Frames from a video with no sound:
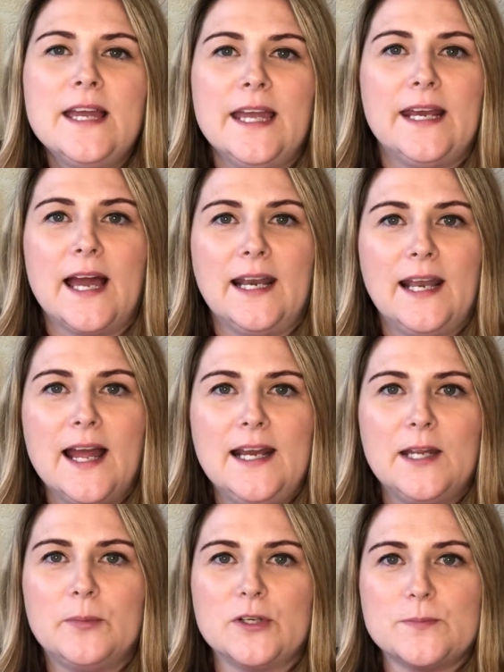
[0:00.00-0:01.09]
in our
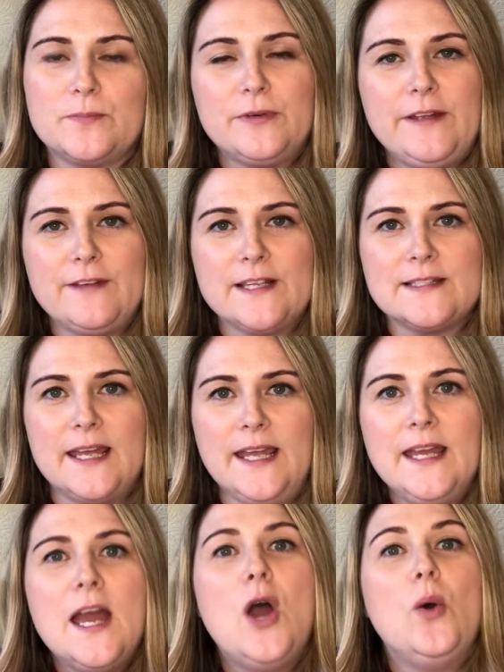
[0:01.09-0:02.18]
lilac books previously,
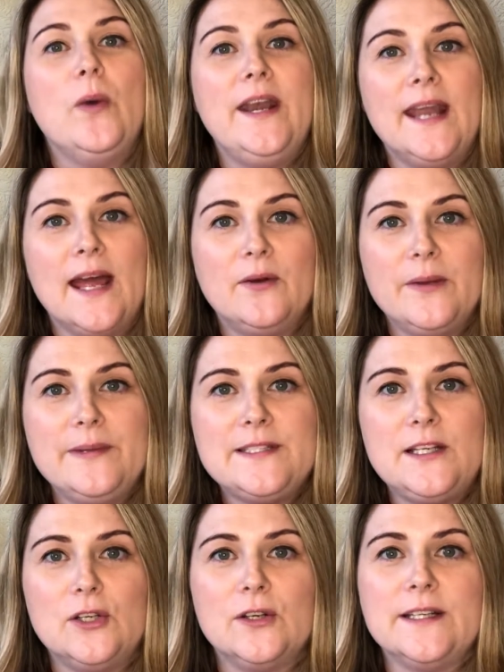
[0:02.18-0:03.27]
we're now going to
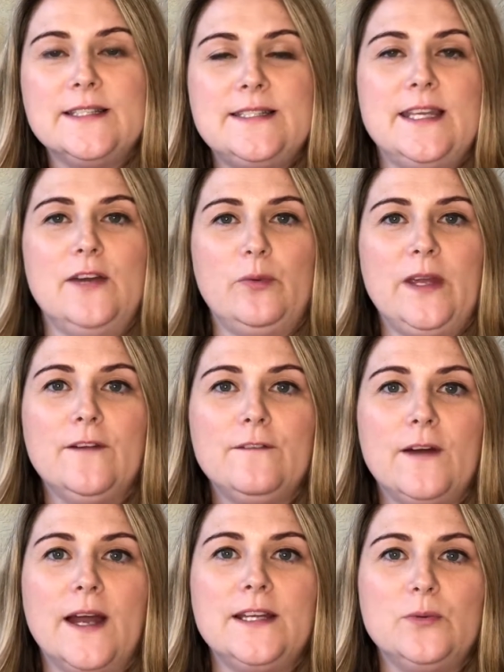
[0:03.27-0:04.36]
look and see if we can
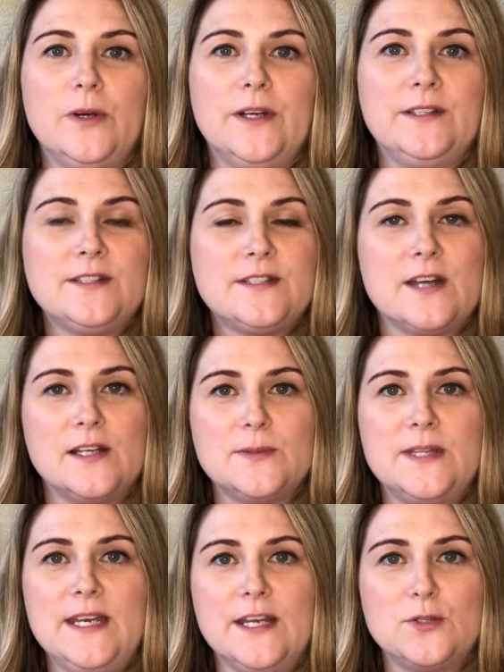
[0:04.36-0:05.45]
find a word that starts with the
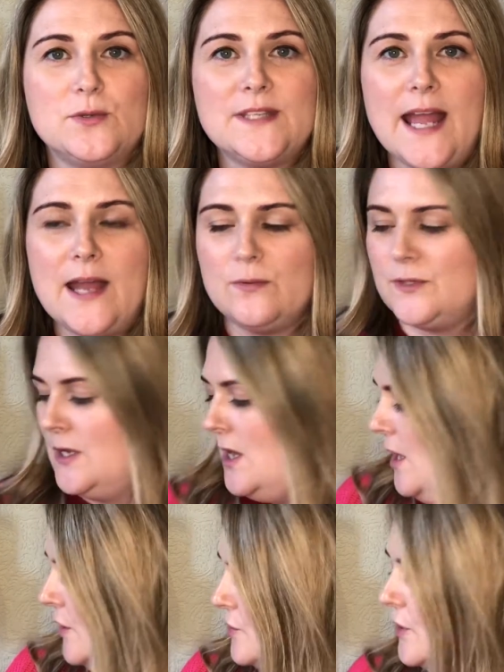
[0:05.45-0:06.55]
initial sound.
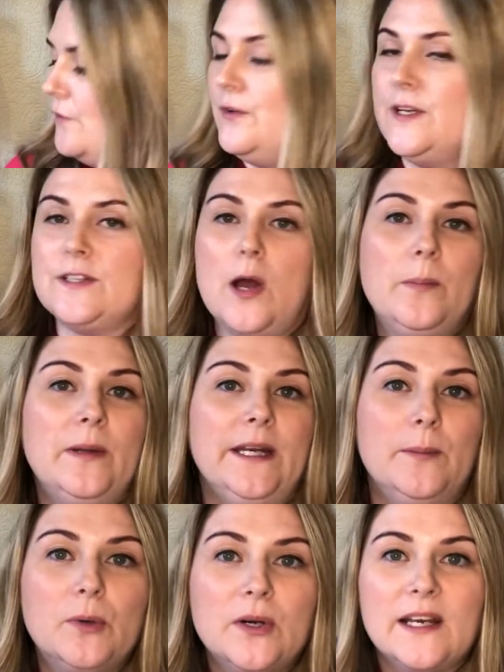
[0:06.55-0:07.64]
So for example, in a
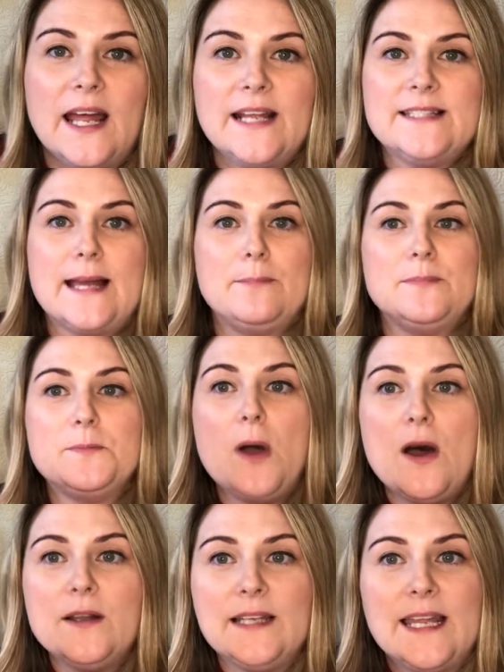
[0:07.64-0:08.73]
book like Sam's
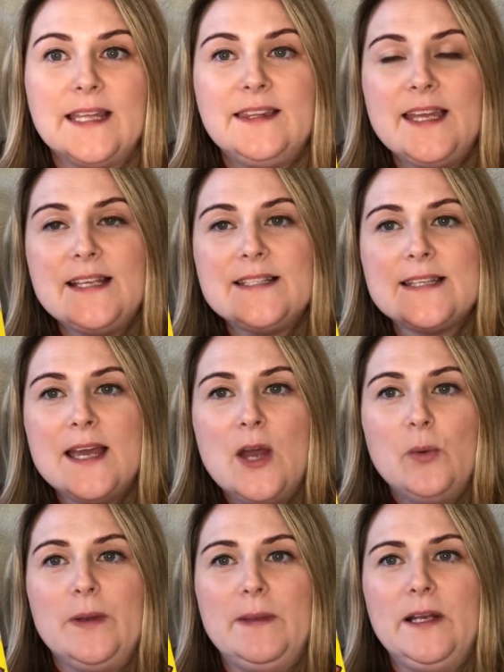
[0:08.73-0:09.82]
Pot, like this,
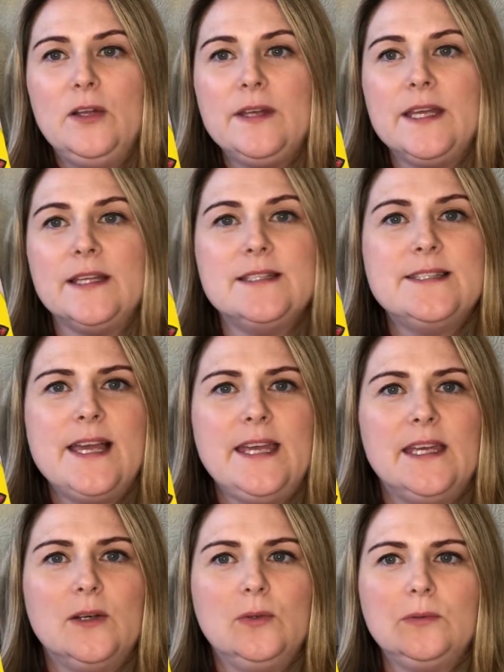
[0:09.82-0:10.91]
we'd be looking and
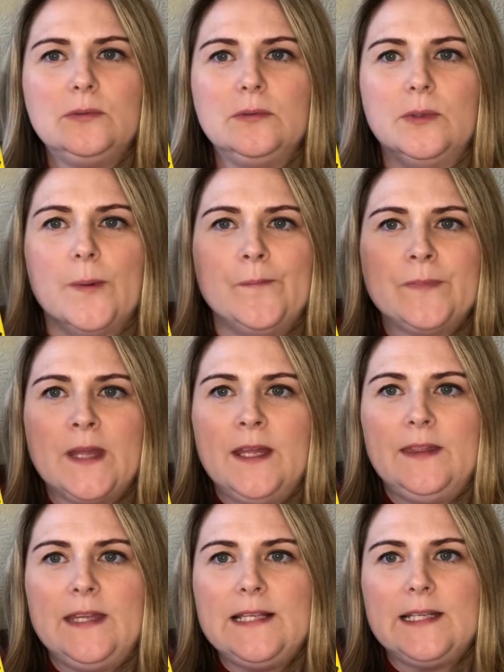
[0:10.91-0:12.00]
saying, oh,
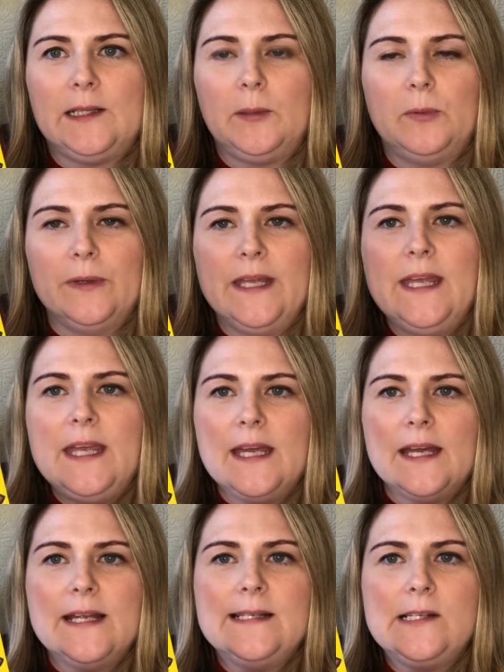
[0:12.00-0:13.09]
this little boy
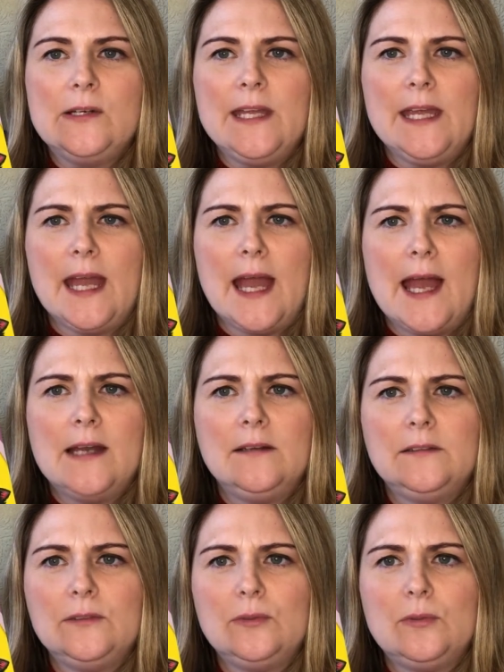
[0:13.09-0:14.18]
here is looking at,
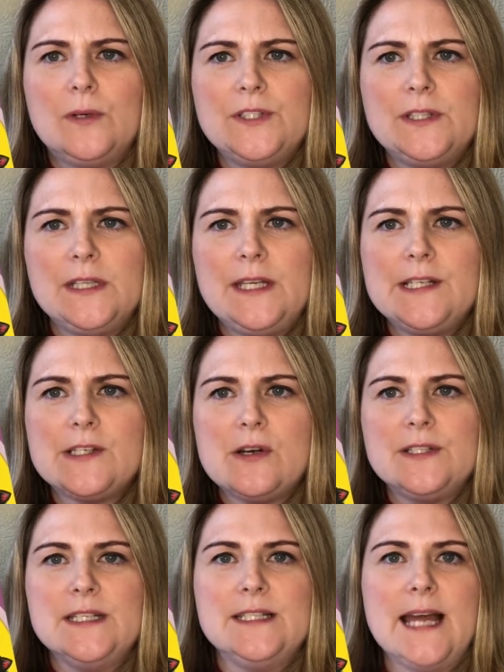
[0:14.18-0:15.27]
oh, what do you think he's
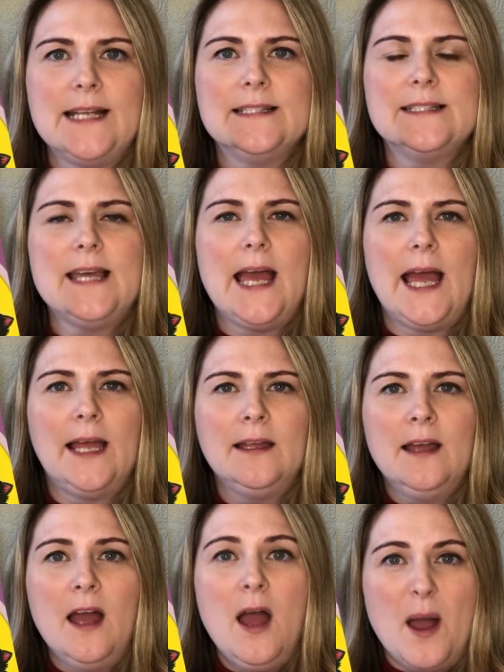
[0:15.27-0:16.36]
got in his hands there?
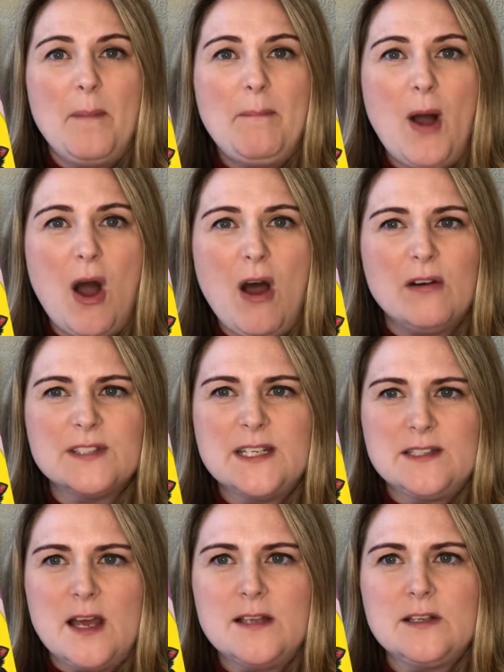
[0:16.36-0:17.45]
A pot. It
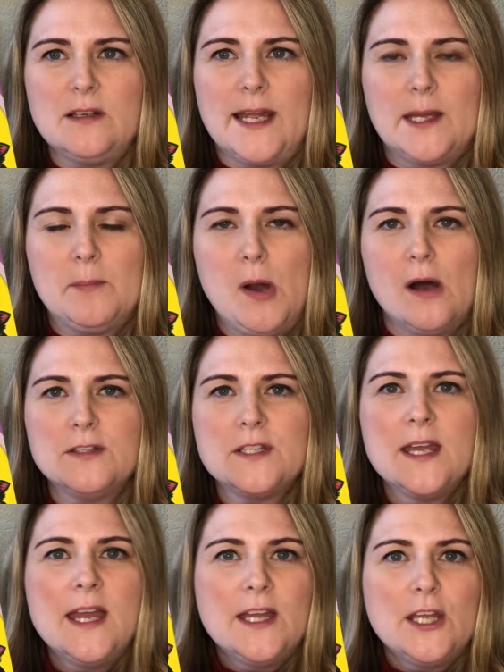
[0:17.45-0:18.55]
does look like a pot.
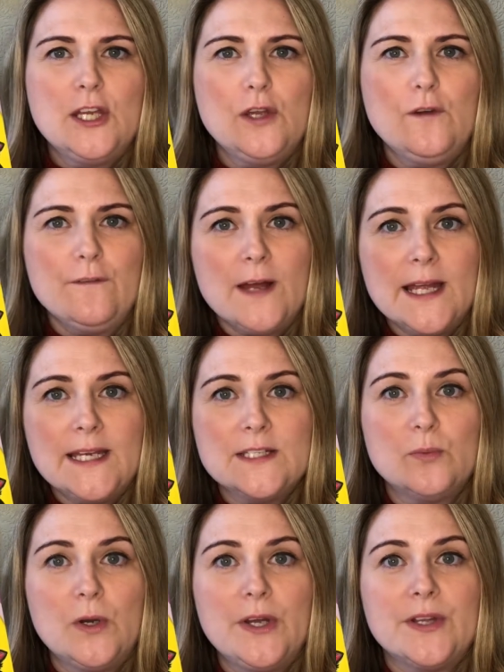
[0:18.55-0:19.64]
Can you find a
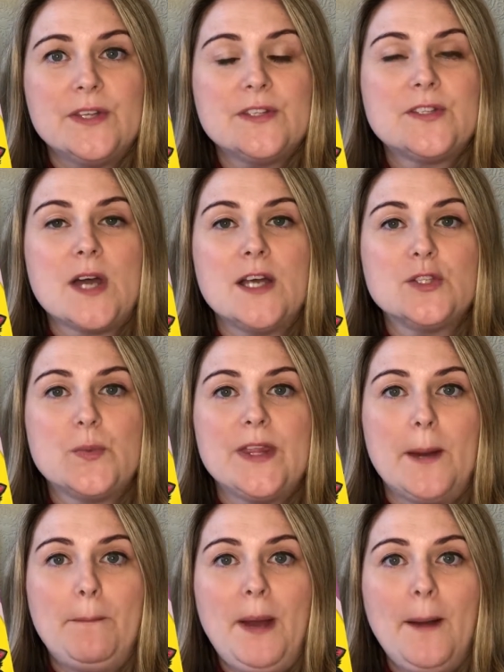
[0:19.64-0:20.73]
word that starts with
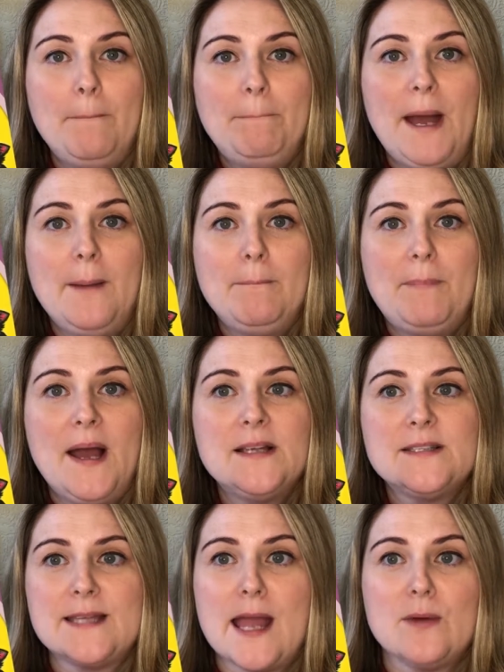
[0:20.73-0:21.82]
a p
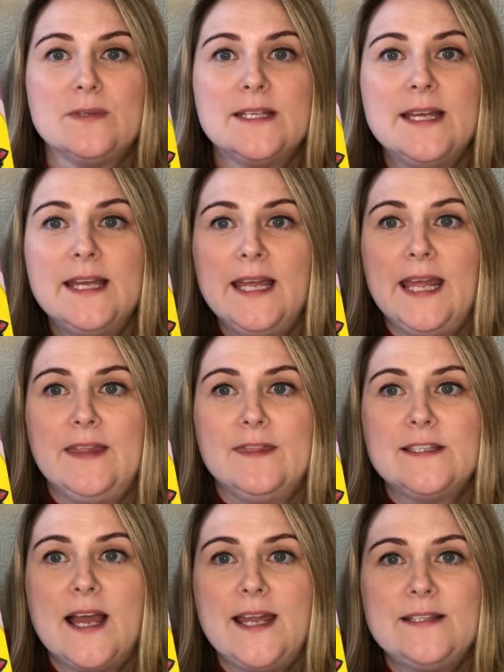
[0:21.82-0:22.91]
sound in the
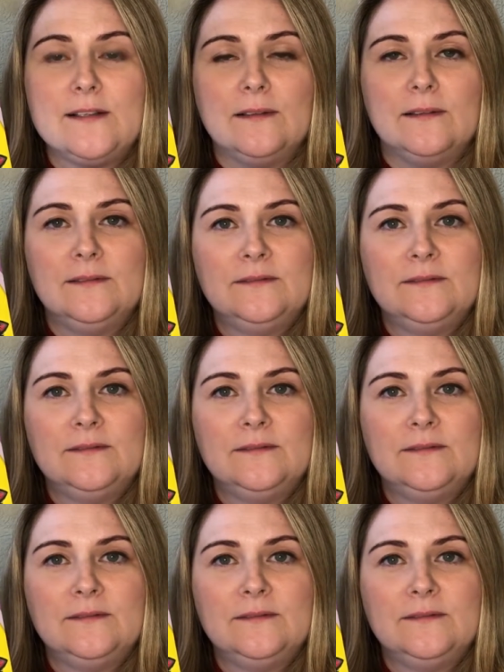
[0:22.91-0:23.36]
title?